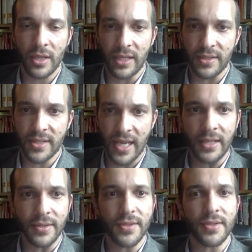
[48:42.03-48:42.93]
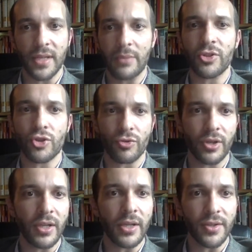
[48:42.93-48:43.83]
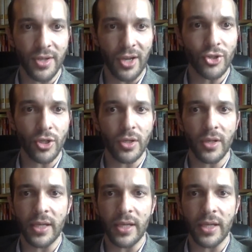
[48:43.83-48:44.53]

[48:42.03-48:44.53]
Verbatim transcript: intense imagery and discussion.